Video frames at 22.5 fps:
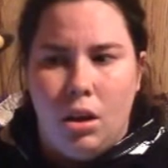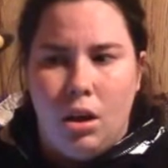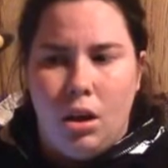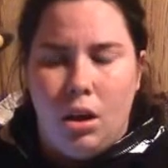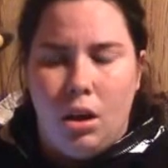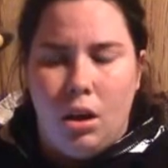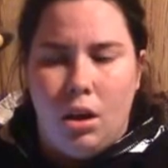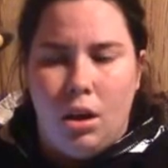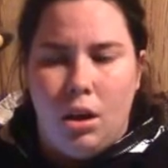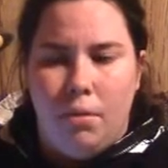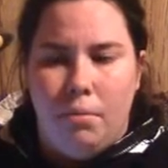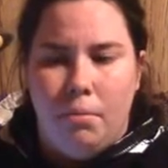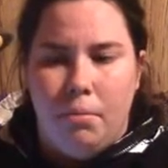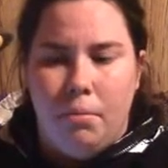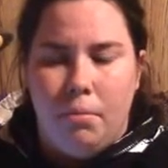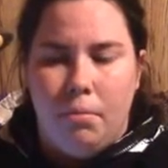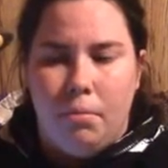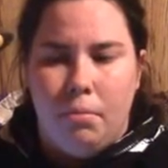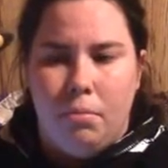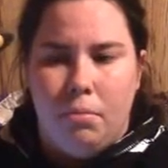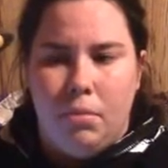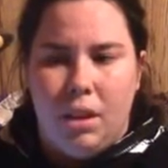um,
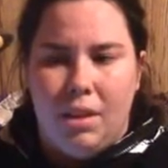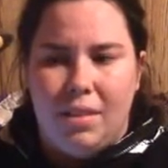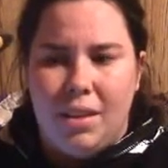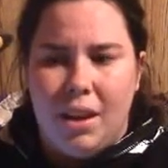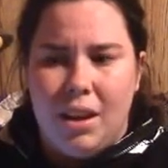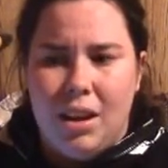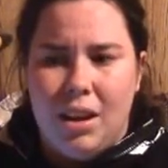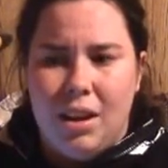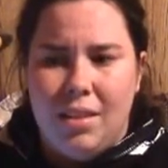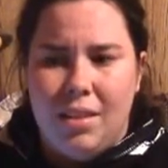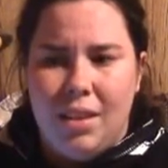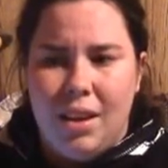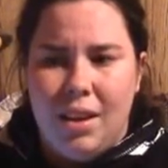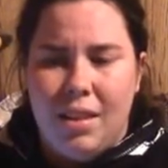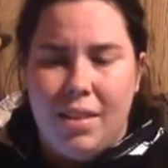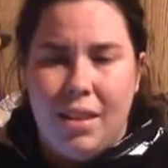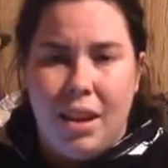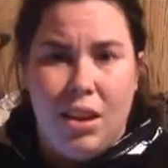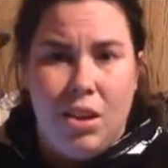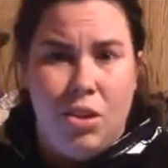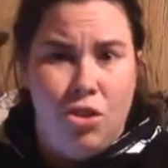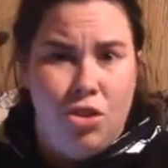anxiety attacks,
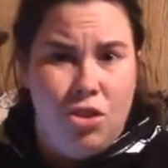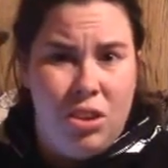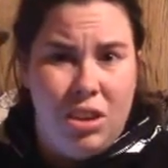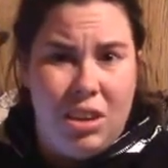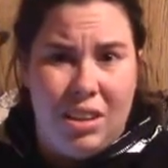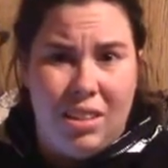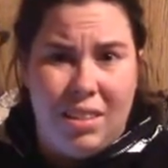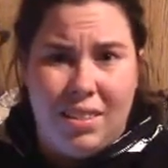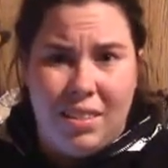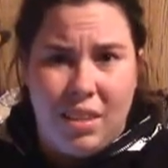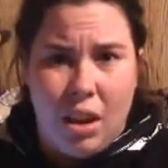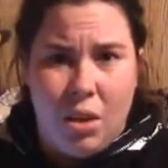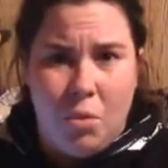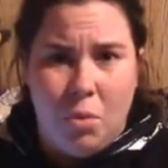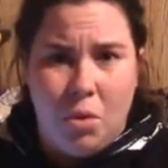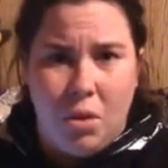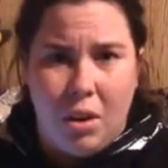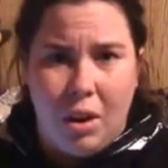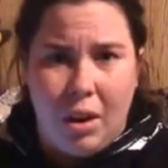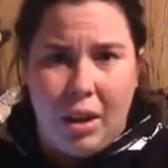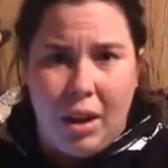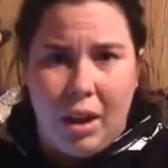I usually can stay
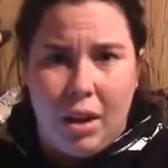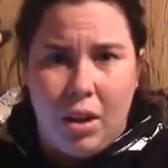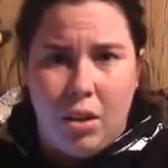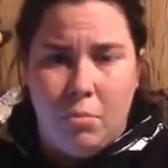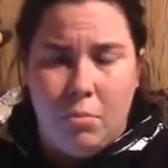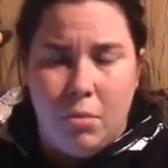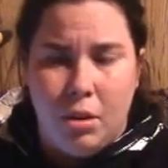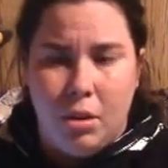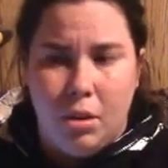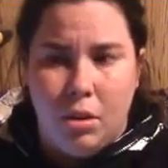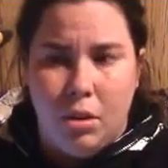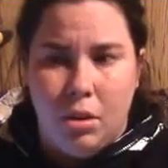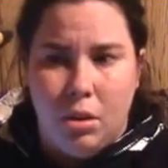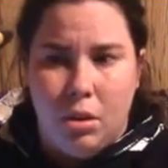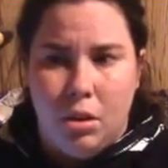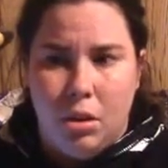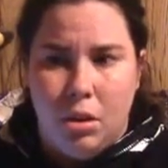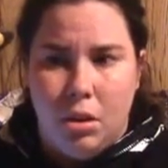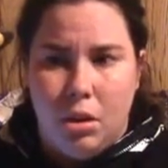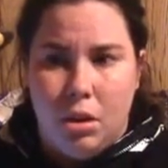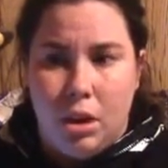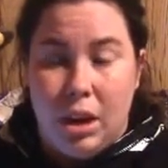where I am, but
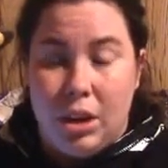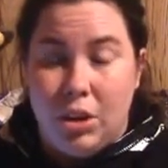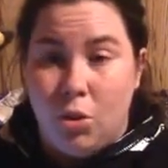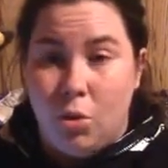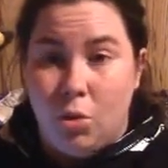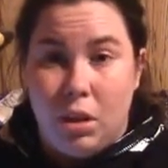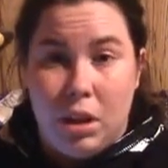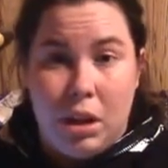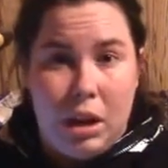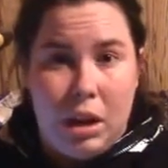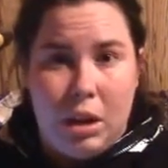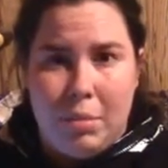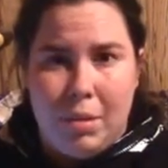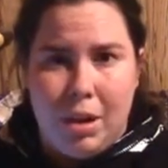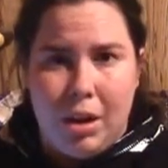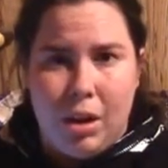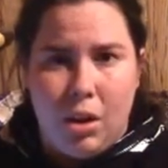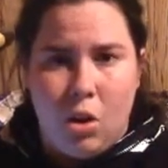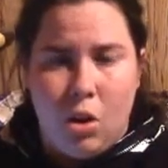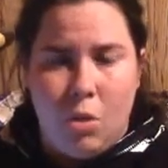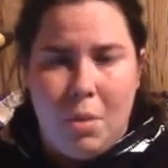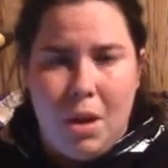I don't let anybody
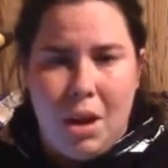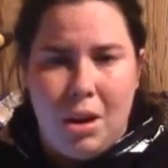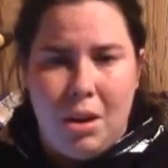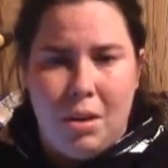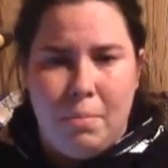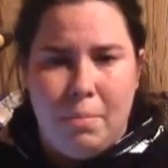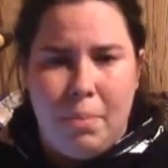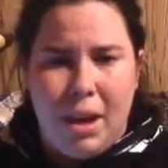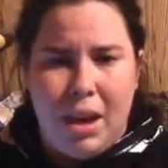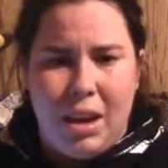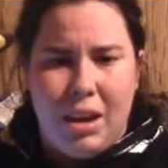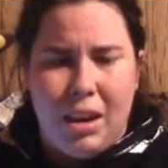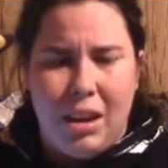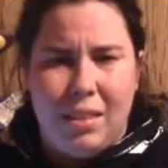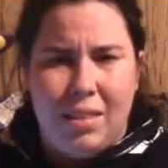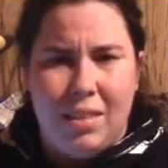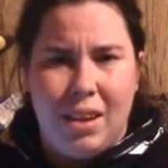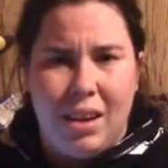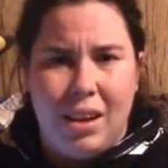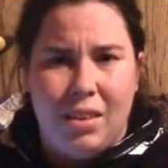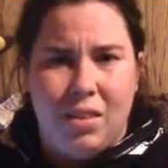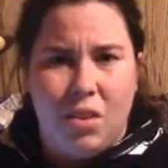know about it. Panic
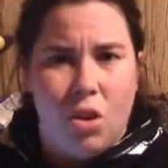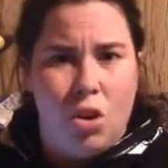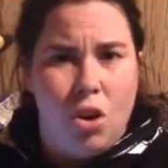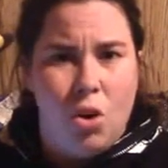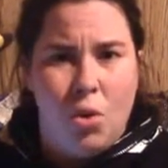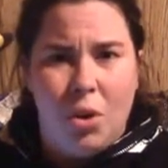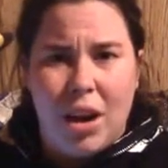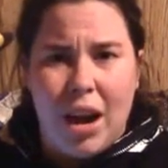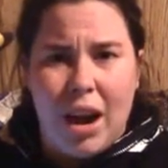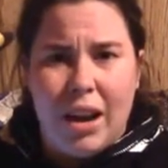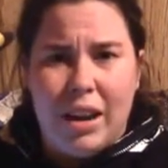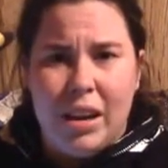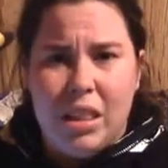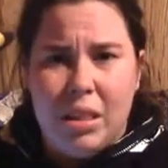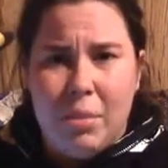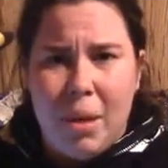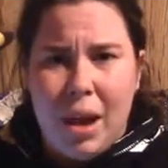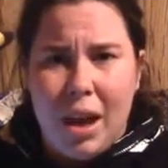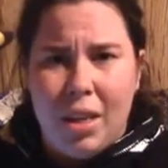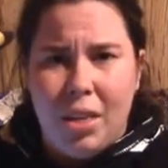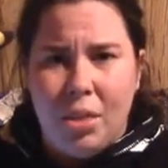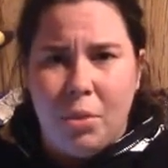attacks, I'll go and hide in the
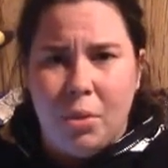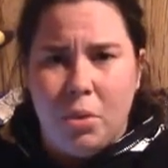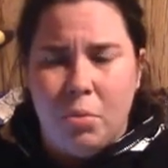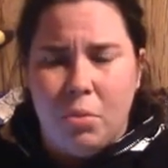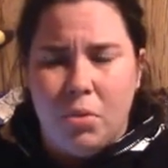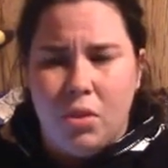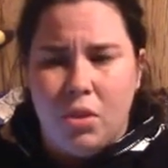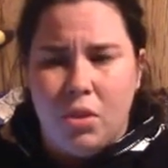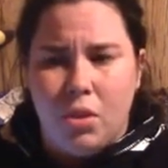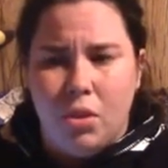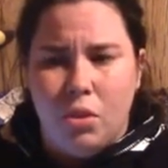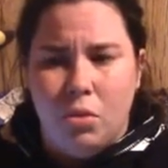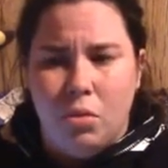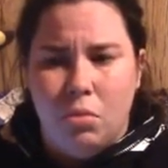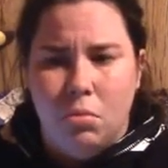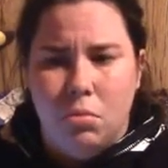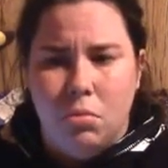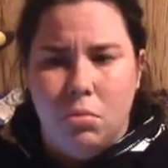bathroom, so